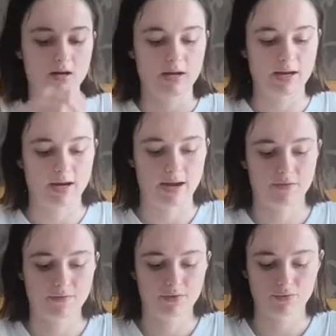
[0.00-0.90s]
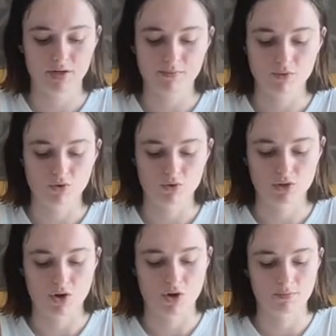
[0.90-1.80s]
and I have three more
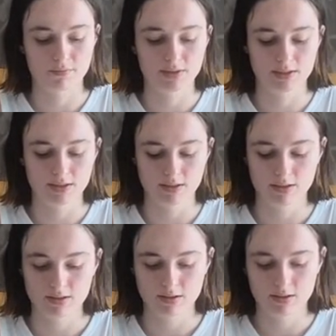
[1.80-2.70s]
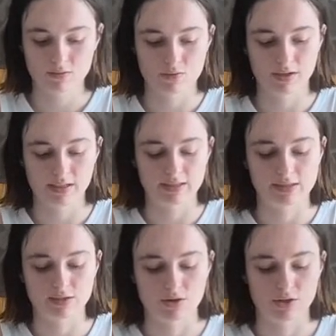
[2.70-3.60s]
tops. One of these
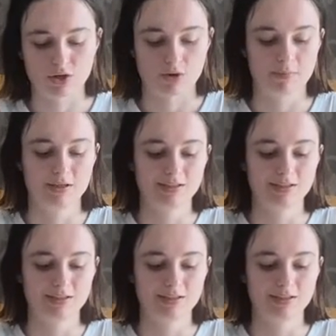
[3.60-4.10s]
is not a top.